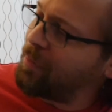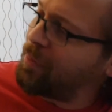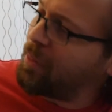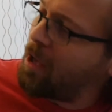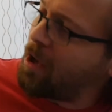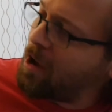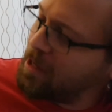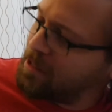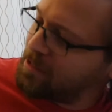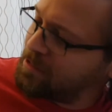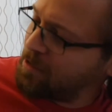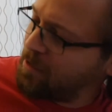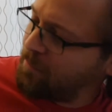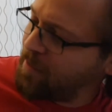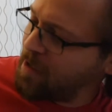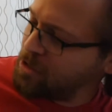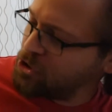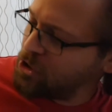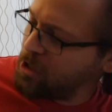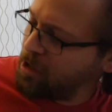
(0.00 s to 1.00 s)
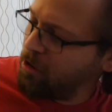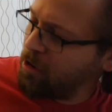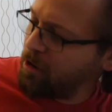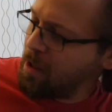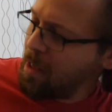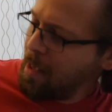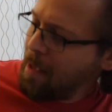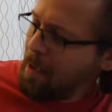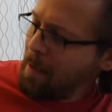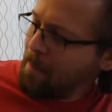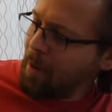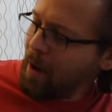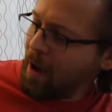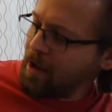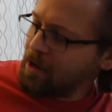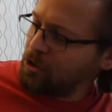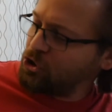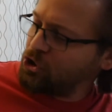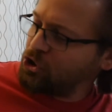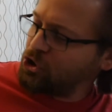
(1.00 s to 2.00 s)
The Heights of Engineering
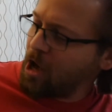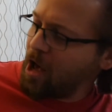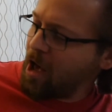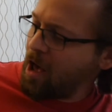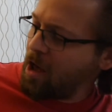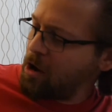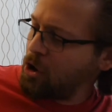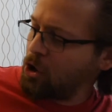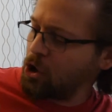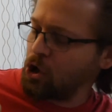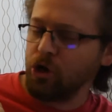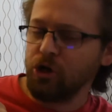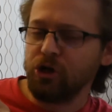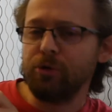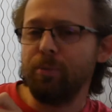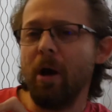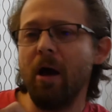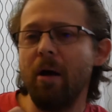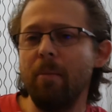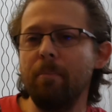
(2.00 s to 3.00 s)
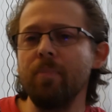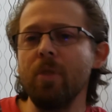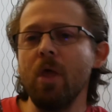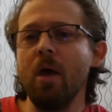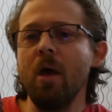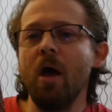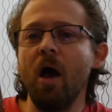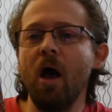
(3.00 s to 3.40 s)
by John Kerschbaum.